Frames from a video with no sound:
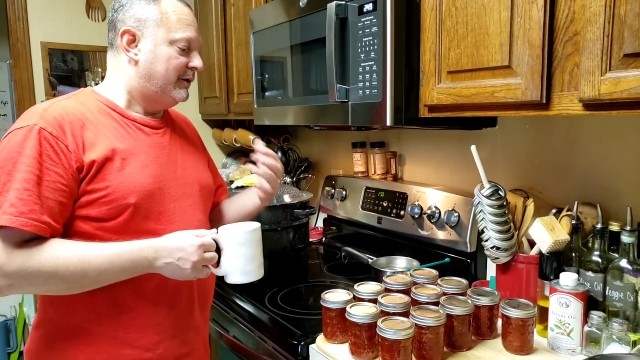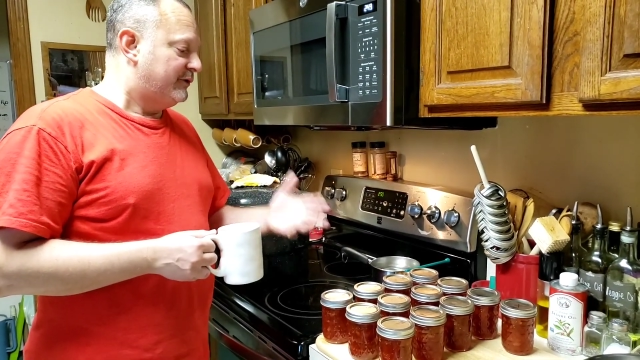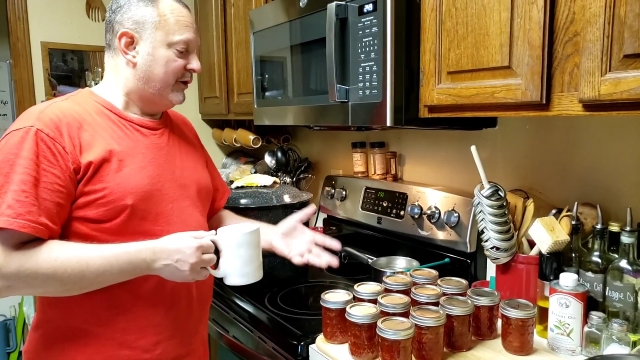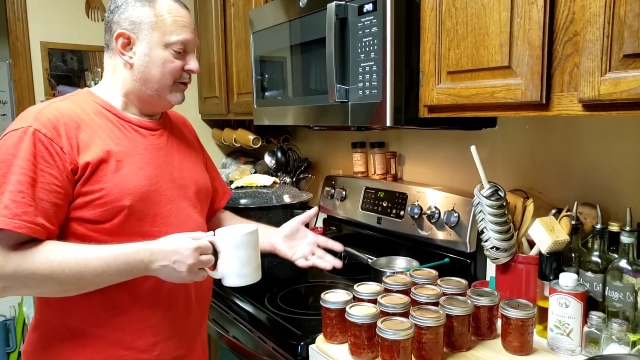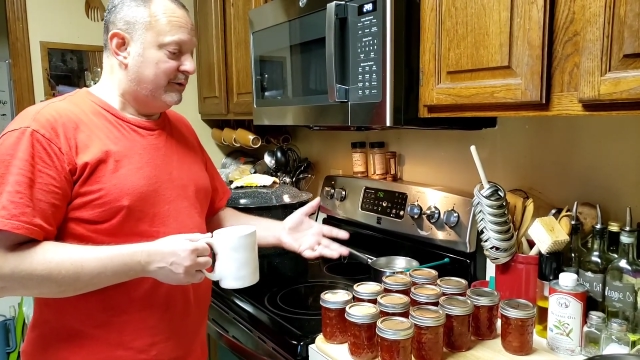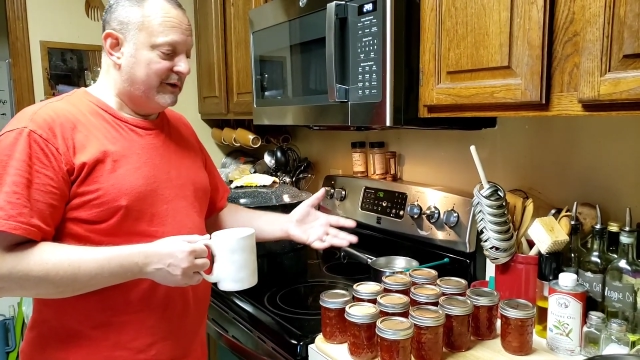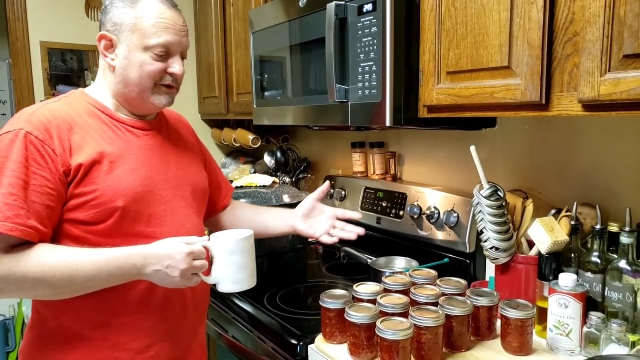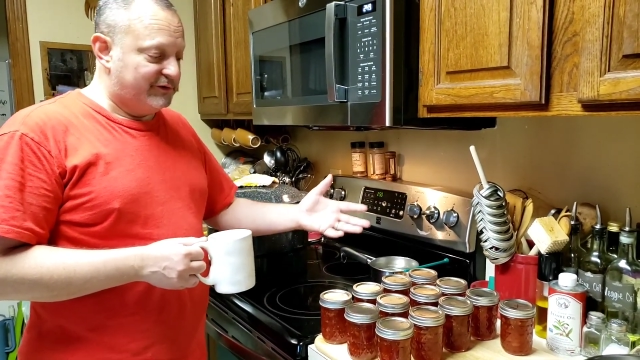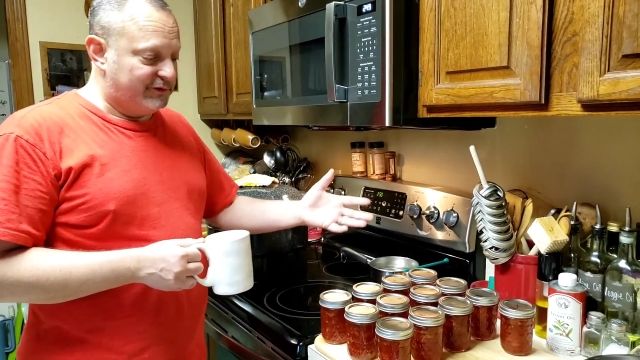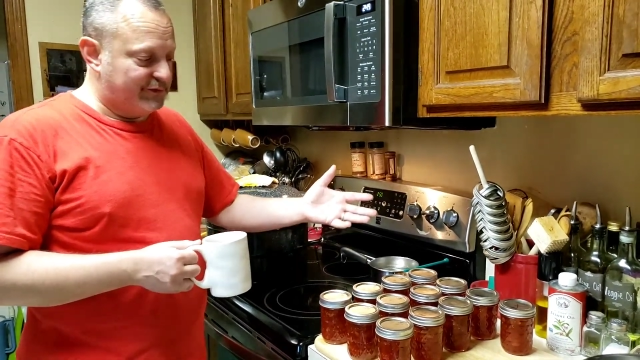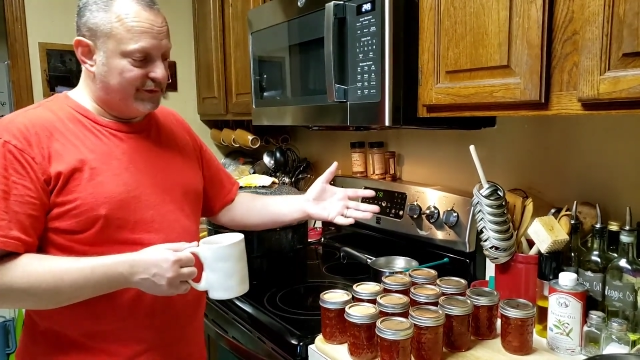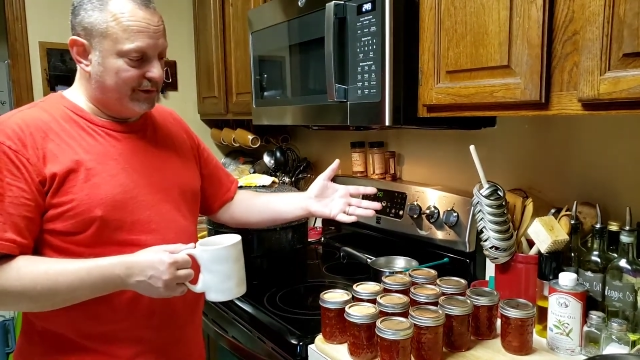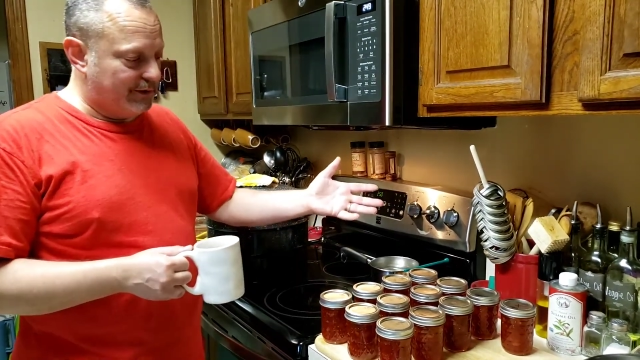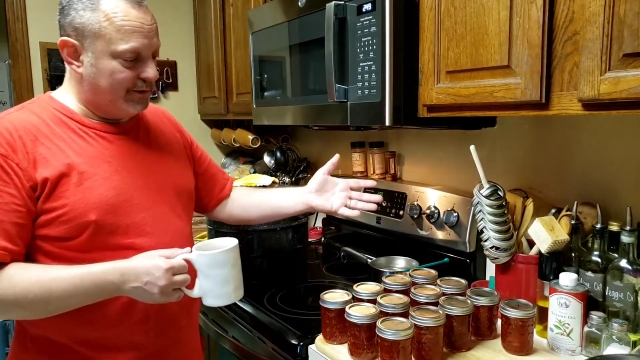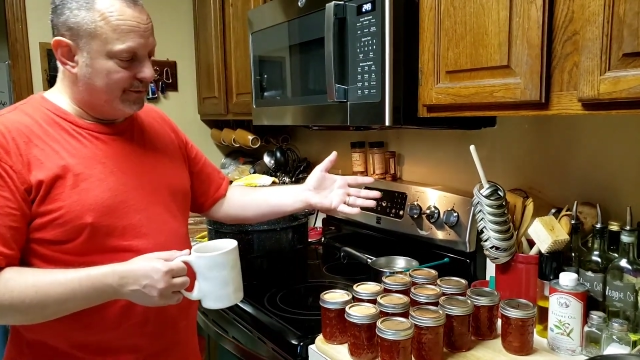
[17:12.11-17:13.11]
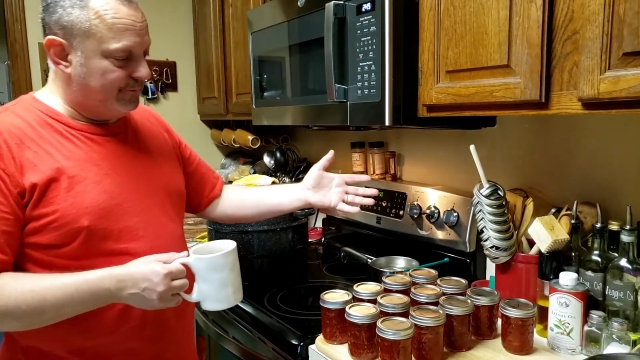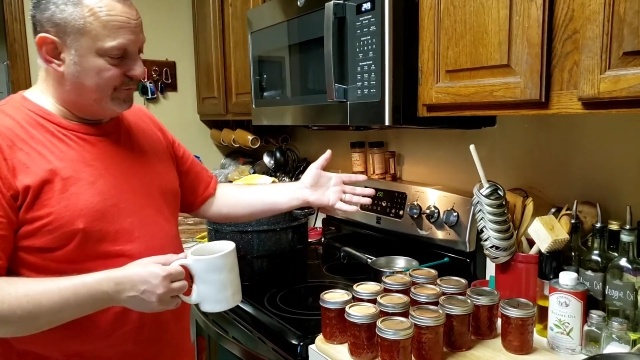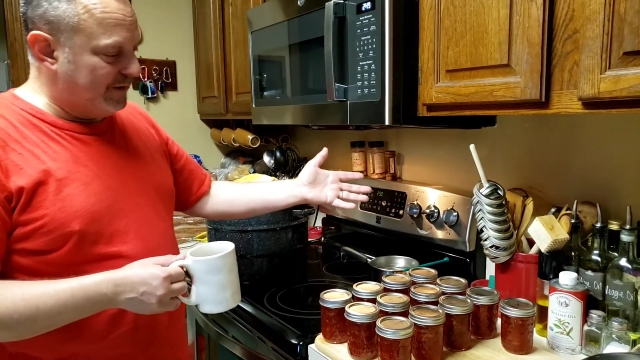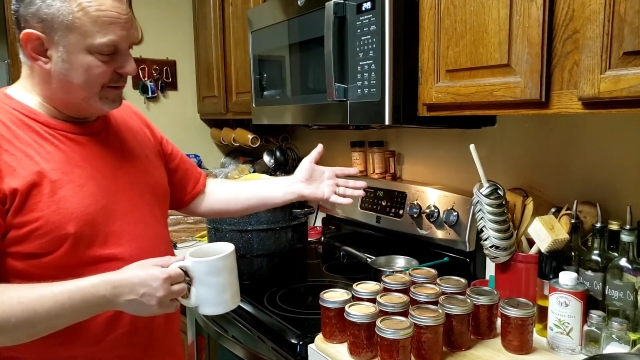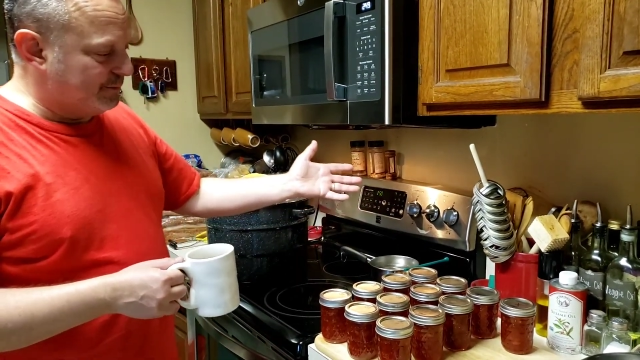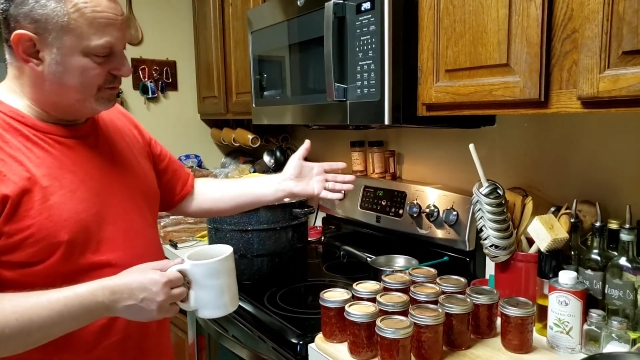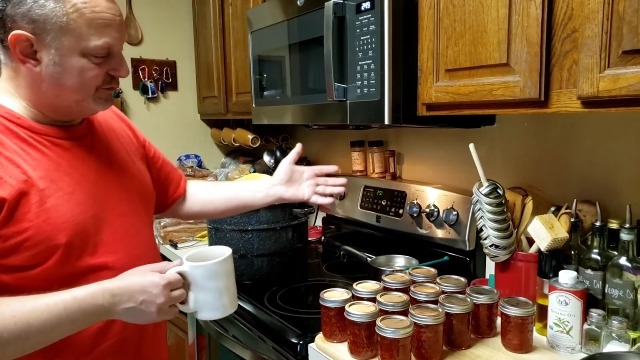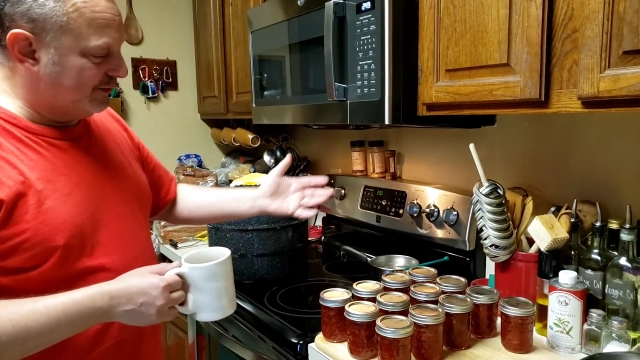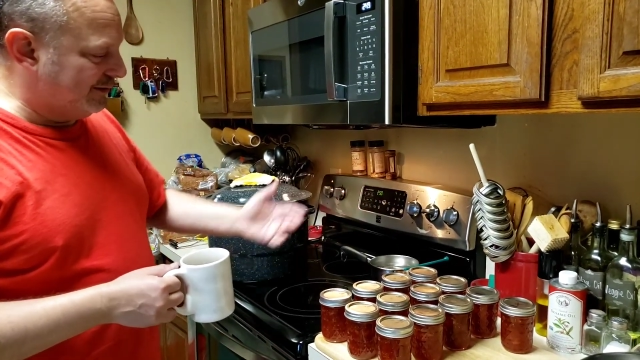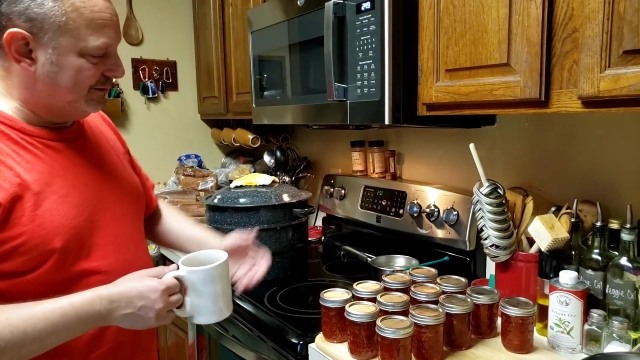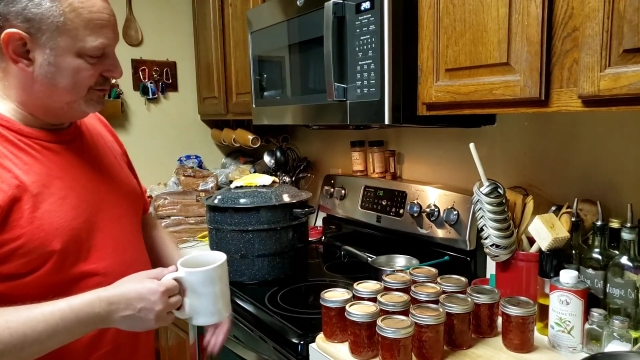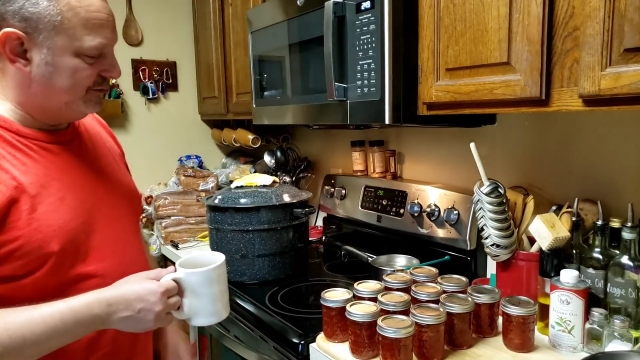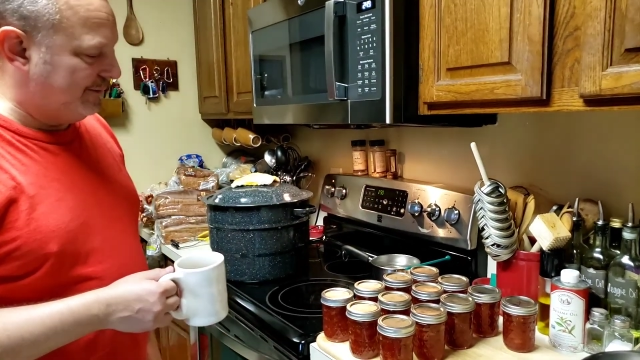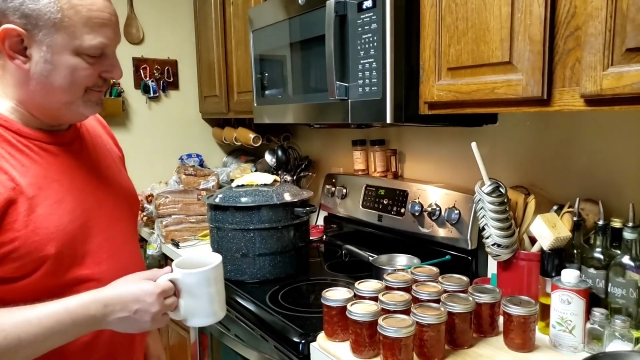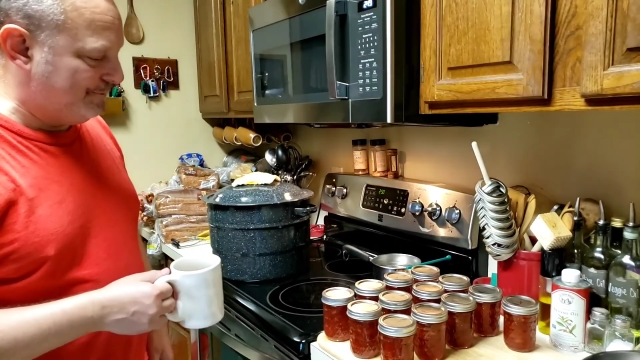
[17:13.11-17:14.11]
So this is the fig
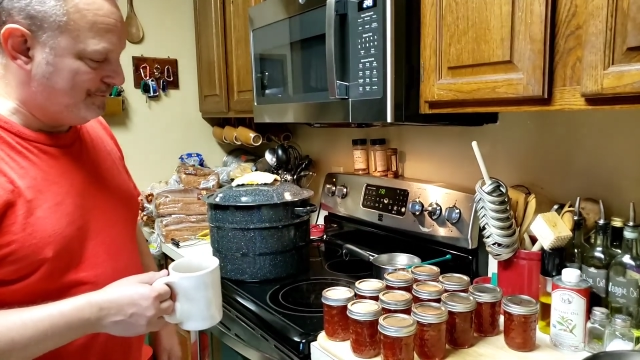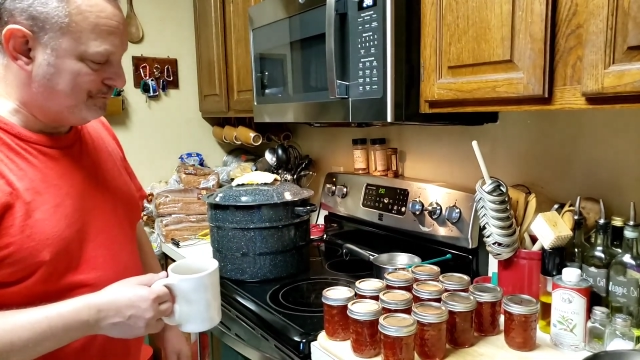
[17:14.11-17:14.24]
preserves.